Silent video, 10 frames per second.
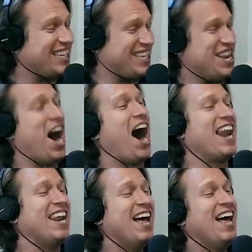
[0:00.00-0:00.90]
not,
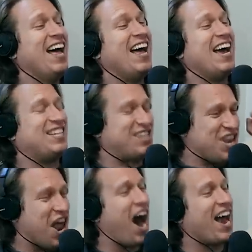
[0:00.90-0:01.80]
it's
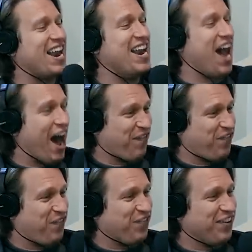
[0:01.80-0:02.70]
not
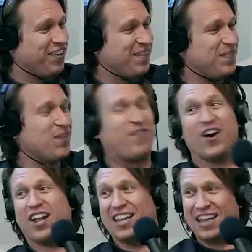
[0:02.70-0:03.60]
enough for
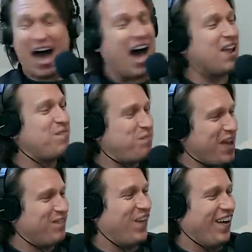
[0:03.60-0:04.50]
a lot of
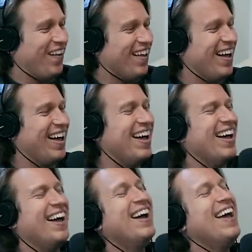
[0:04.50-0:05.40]
people.
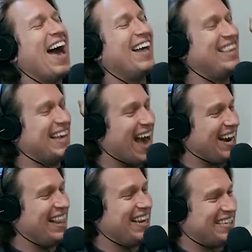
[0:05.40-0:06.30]
At the
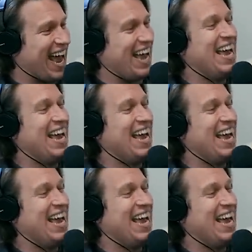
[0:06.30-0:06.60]
end of the day,